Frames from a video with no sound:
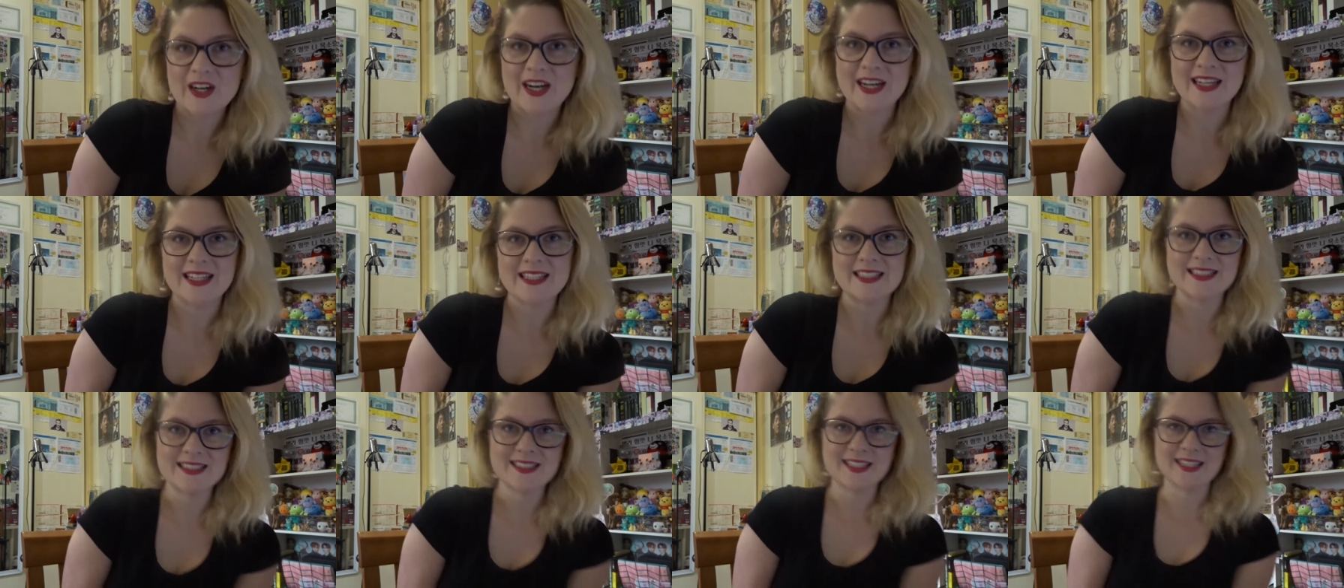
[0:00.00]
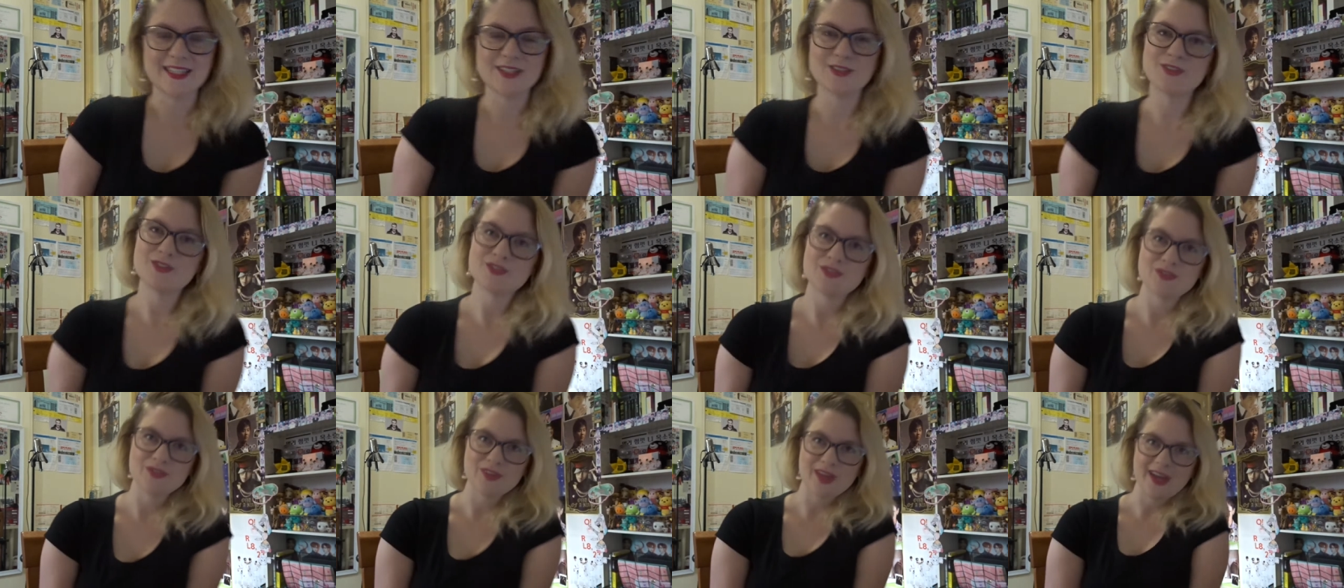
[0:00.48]
I can see
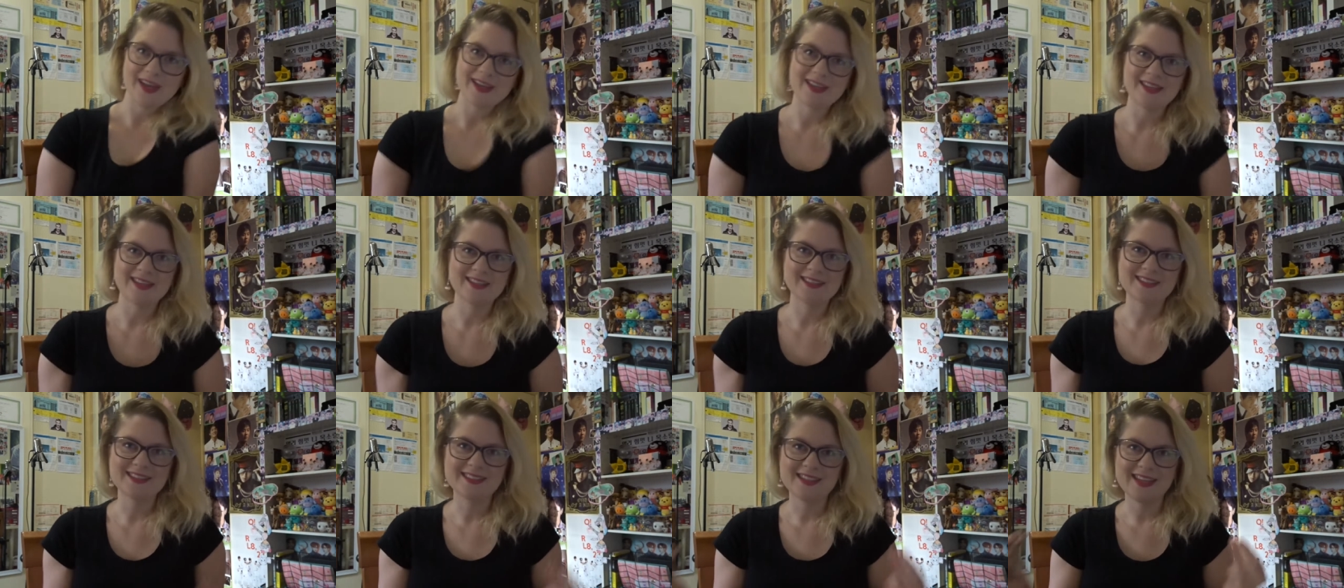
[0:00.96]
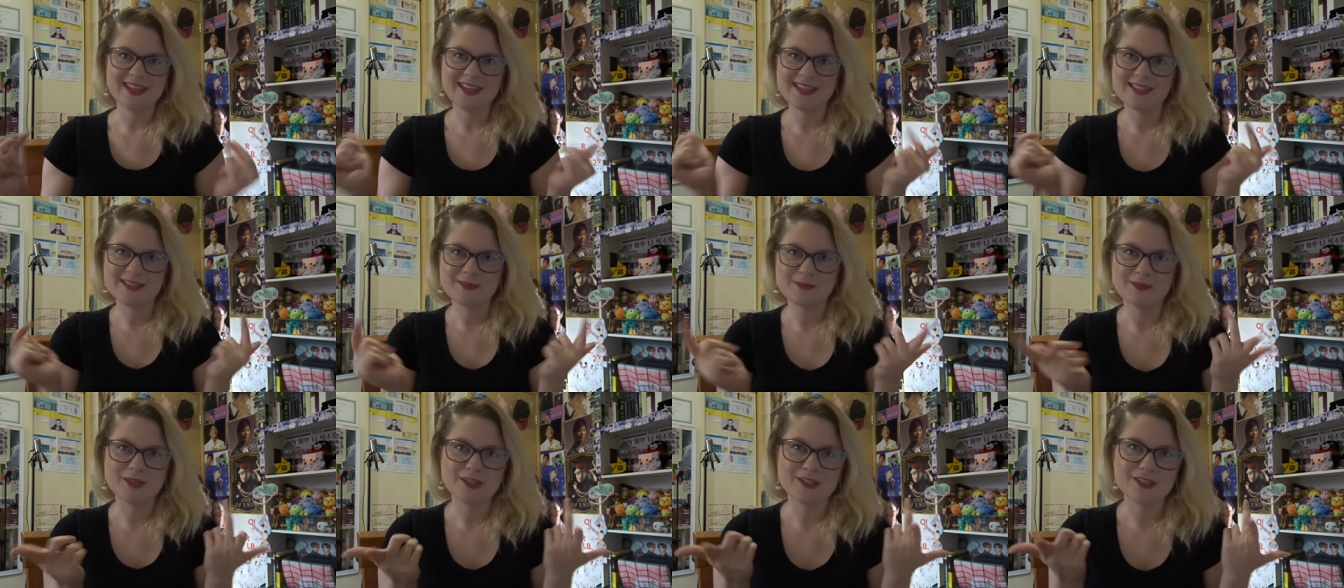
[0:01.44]
if I can take
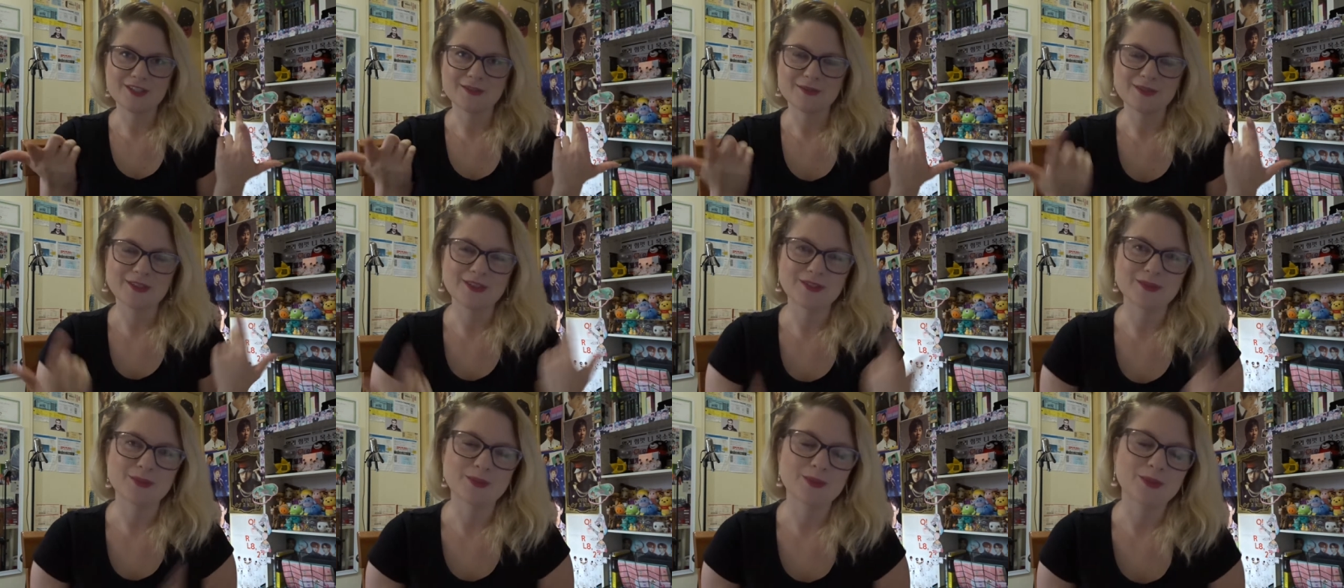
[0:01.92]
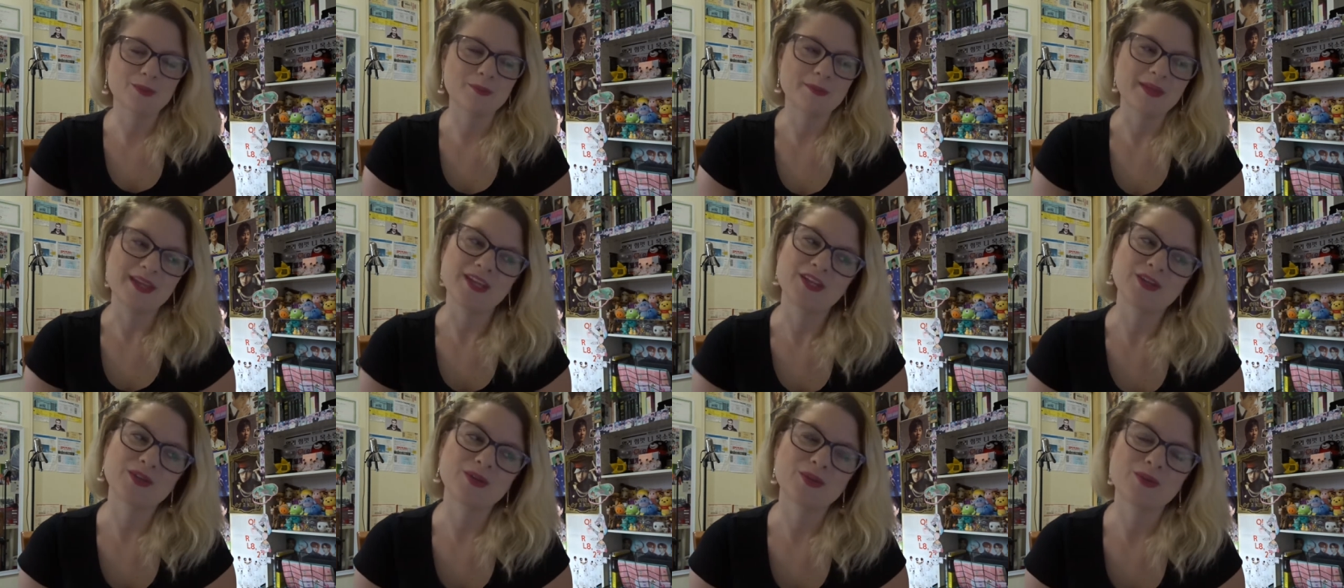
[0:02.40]
some pictures with you or
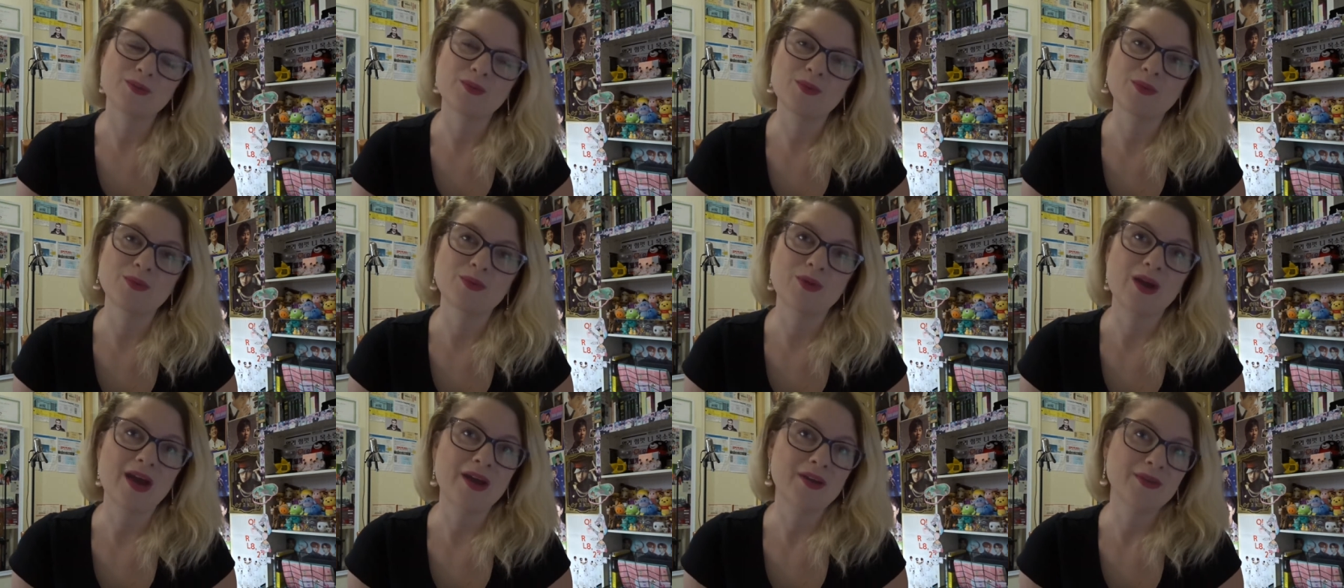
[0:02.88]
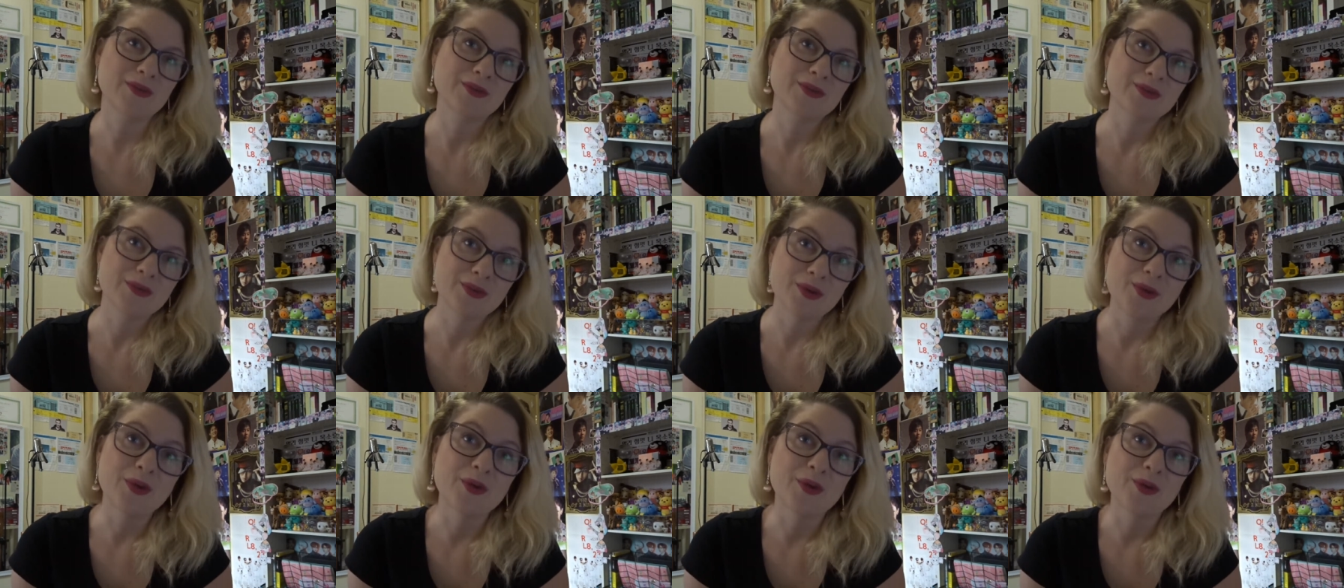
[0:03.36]
meet you or I
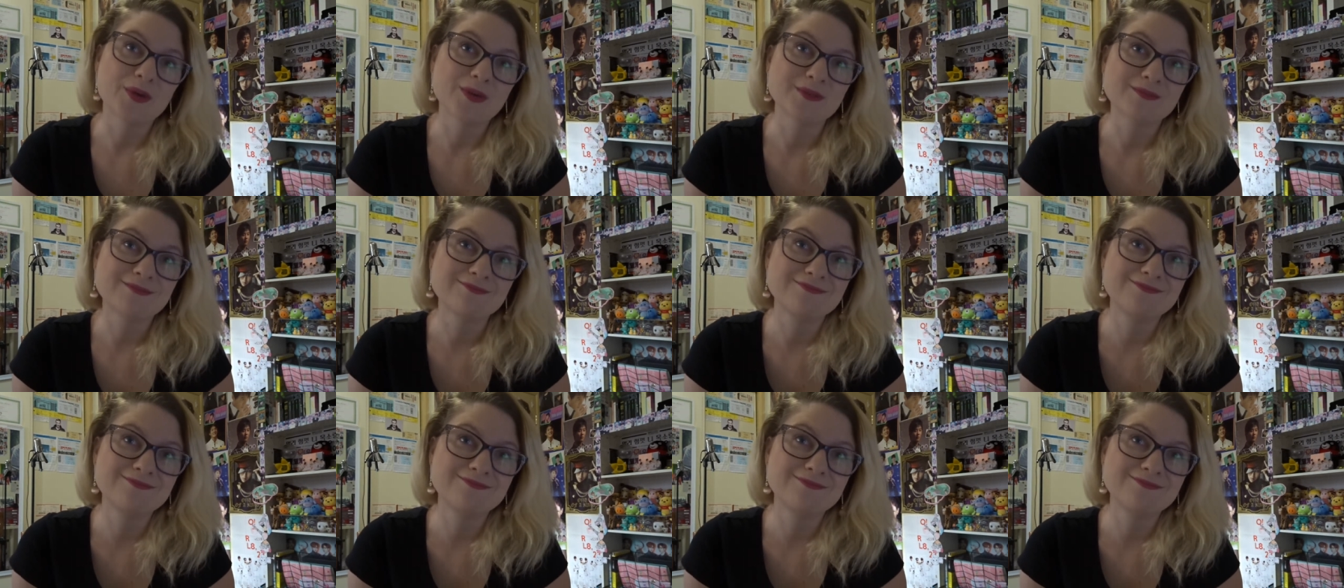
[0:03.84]
don't know.